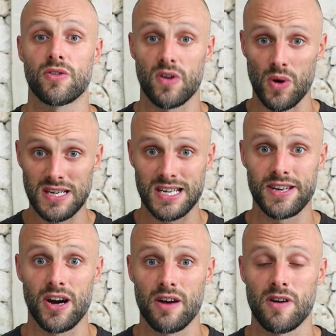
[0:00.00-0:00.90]
requires our
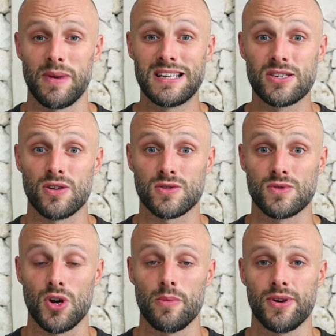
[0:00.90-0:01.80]
diaphragm and intercostals
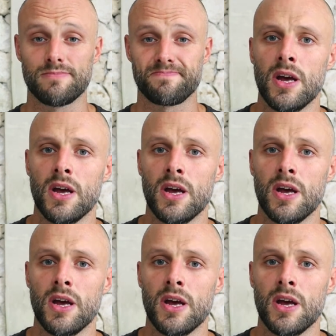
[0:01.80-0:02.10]
to open up.